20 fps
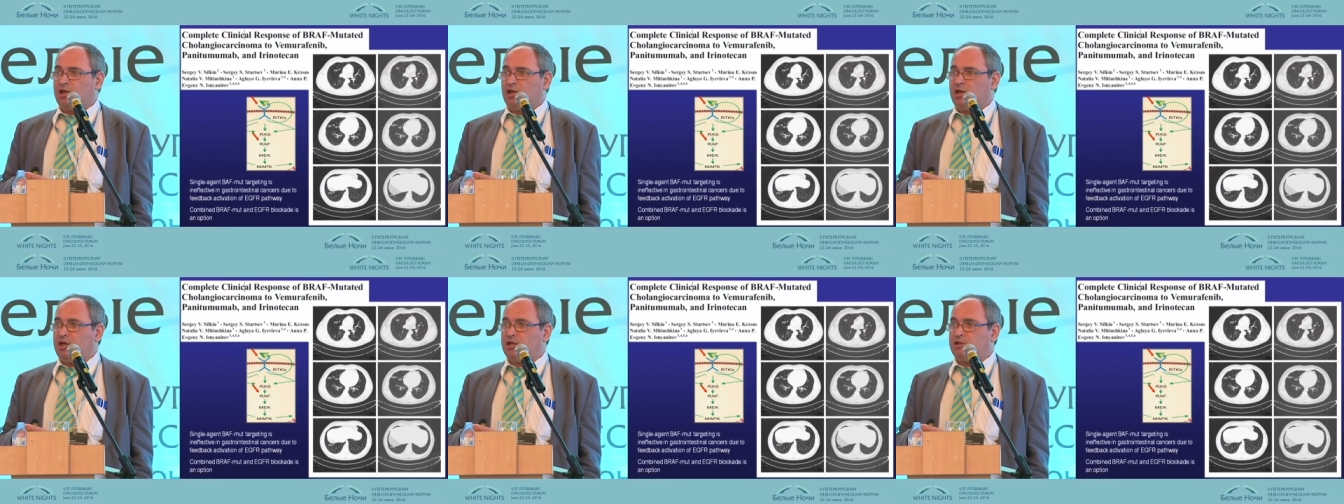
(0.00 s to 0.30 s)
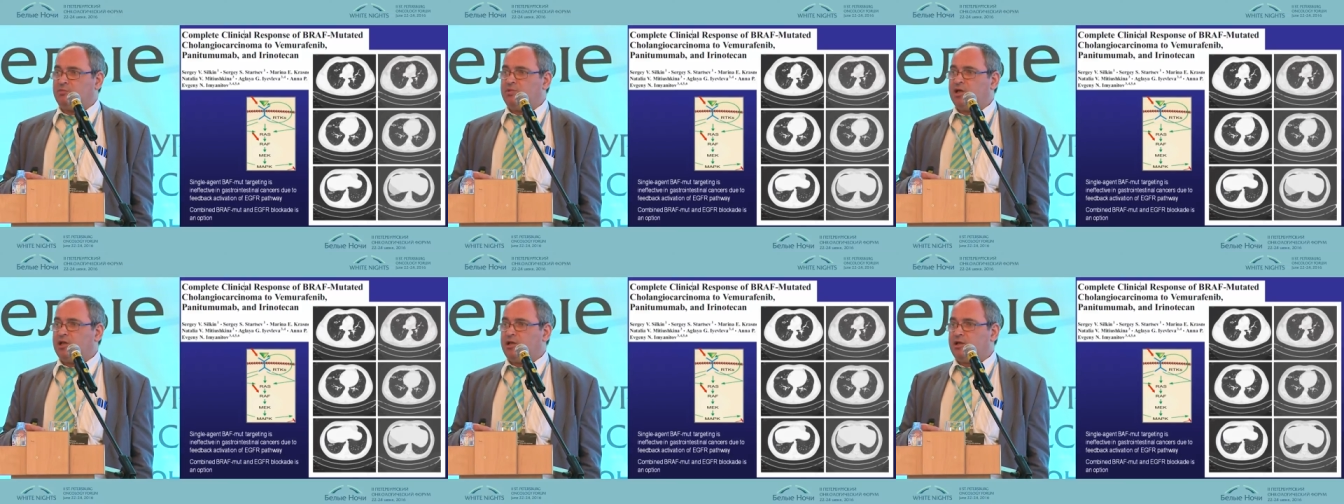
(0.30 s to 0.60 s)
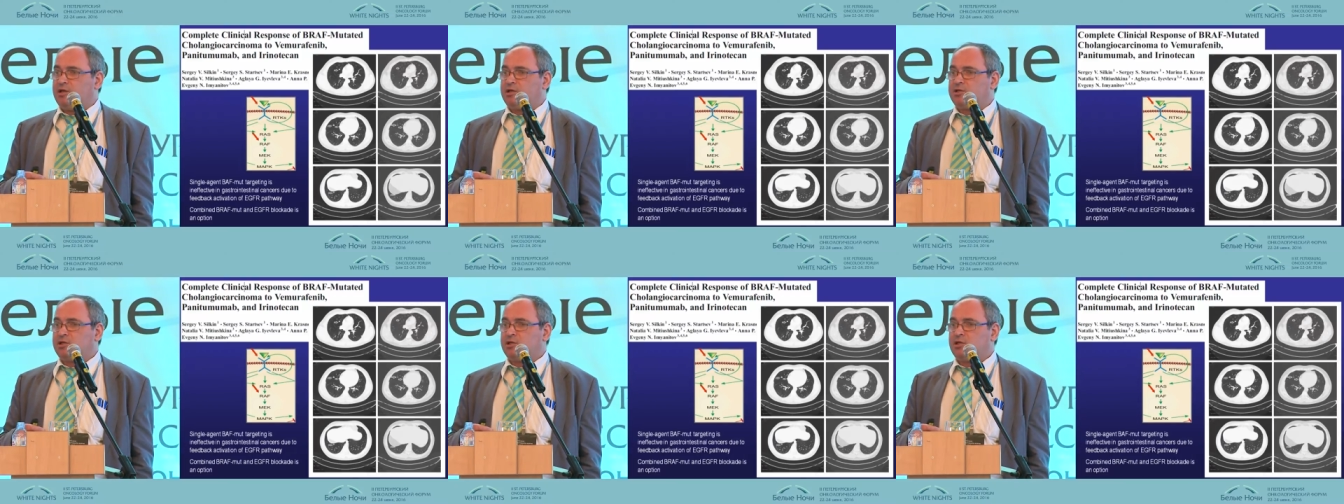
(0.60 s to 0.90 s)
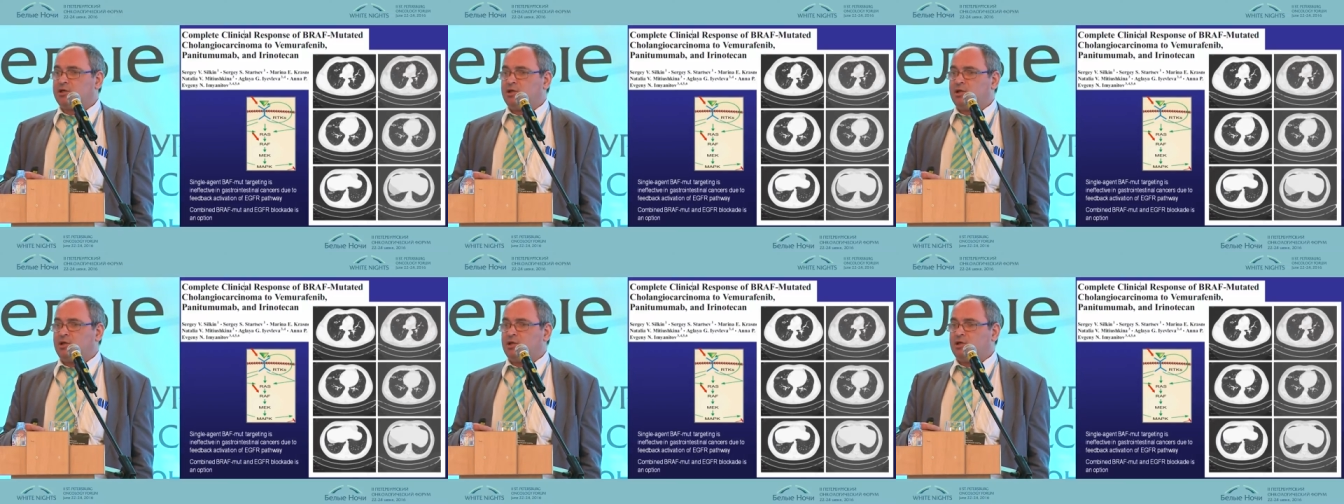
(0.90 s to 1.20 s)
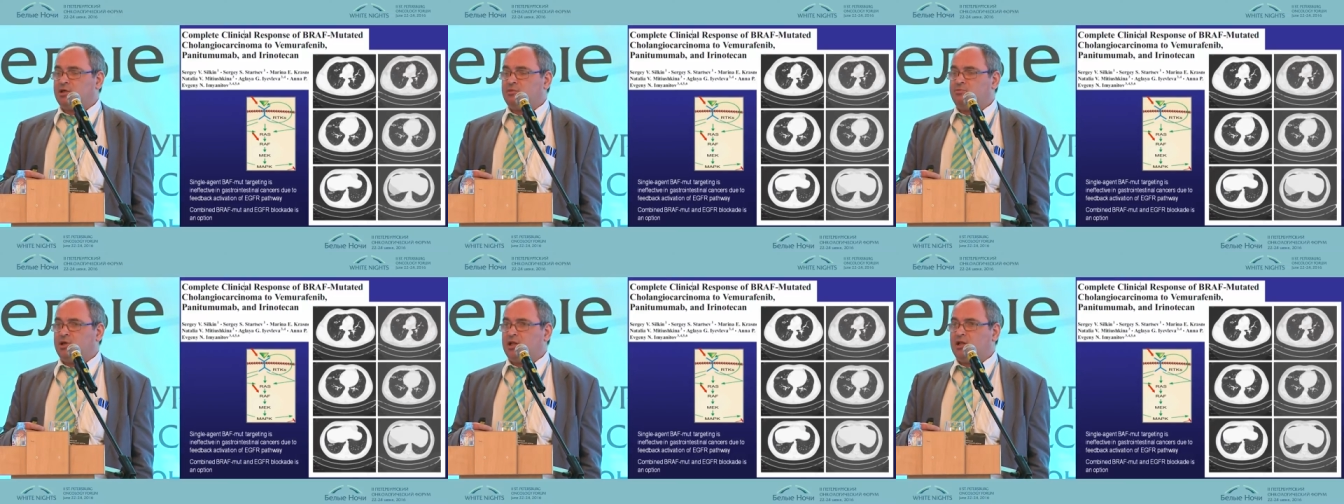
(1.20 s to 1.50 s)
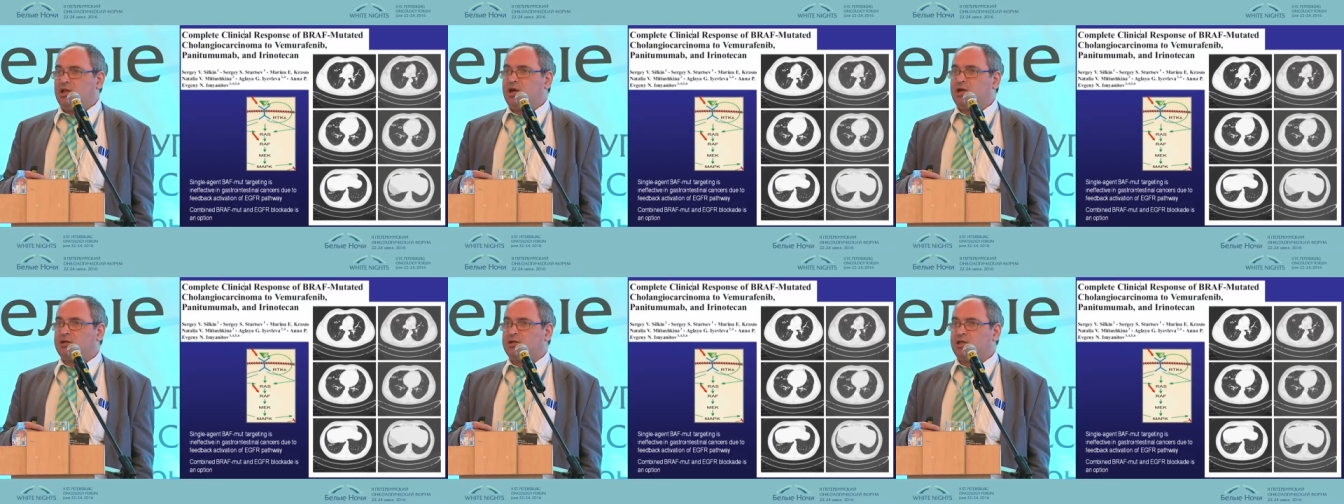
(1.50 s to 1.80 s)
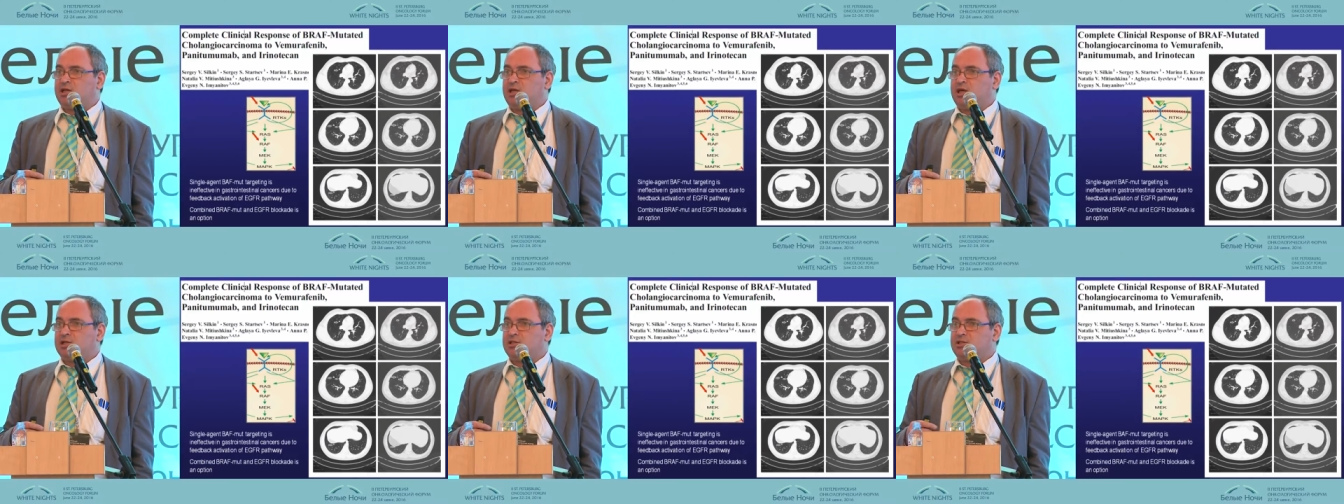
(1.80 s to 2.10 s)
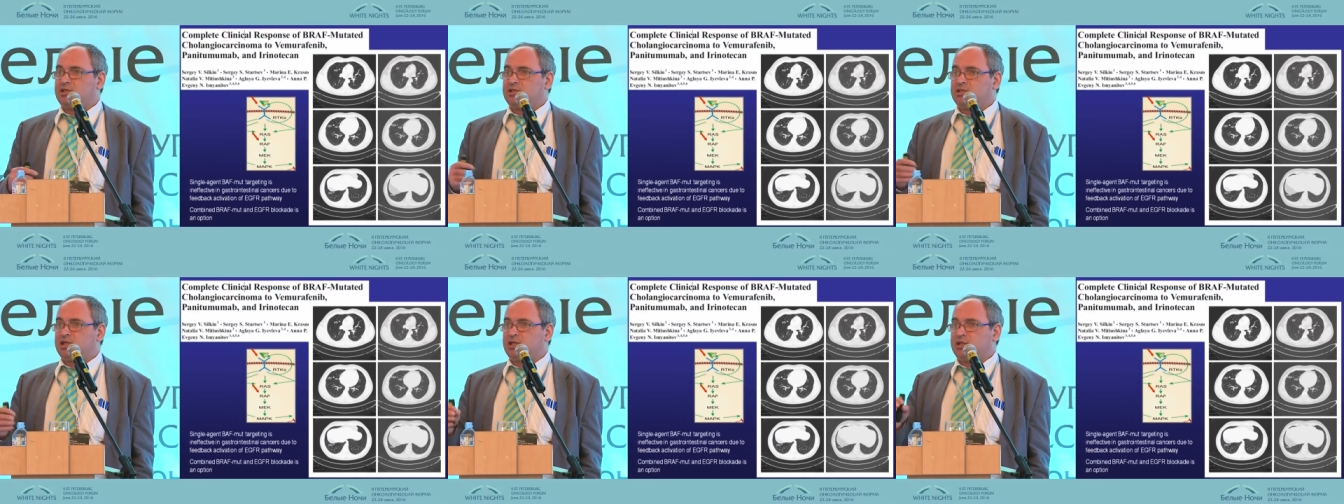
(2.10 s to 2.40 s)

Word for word: And biliary, biliary cancers